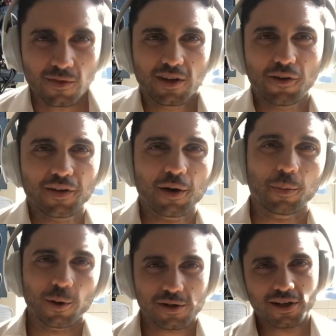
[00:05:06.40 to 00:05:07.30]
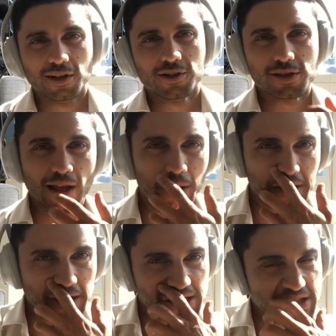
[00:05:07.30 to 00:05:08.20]
definitely a Bose signature sound to
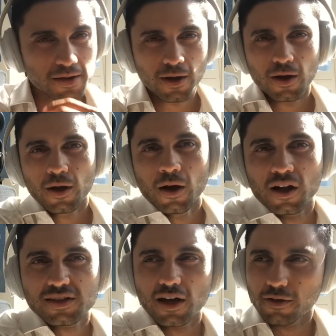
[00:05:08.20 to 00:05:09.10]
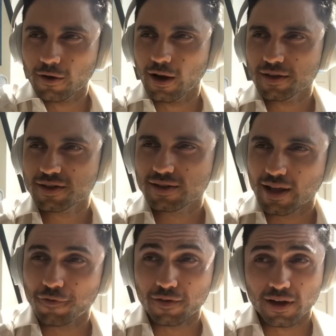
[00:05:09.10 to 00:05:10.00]
these. I'd say there are
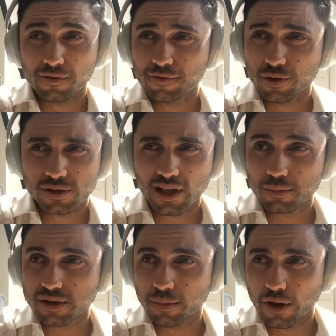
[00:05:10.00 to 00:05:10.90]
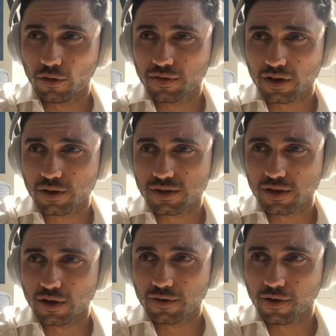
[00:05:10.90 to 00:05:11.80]
definitely a few steps beyond the
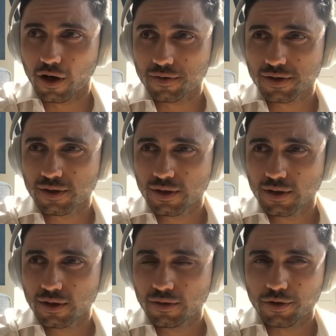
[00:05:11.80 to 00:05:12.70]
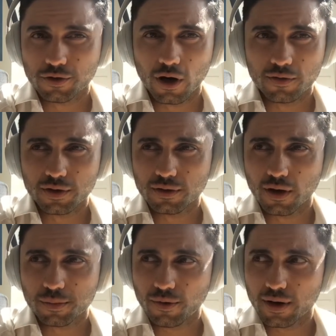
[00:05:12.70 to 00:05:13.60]
QC35s. The driver
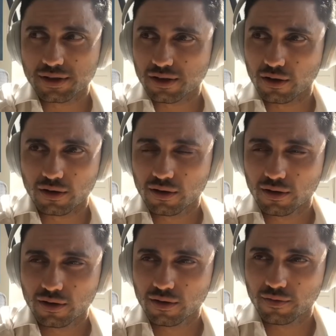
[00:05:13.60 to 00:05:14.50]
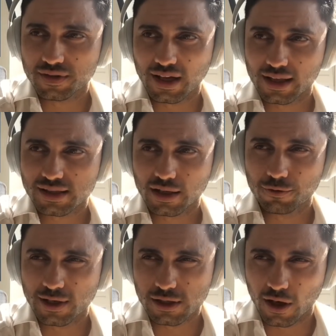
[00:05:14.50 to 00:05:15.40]
upgrades are fantastic,
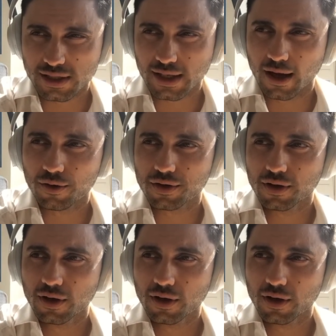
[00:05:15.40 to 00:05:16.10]
really tight sound,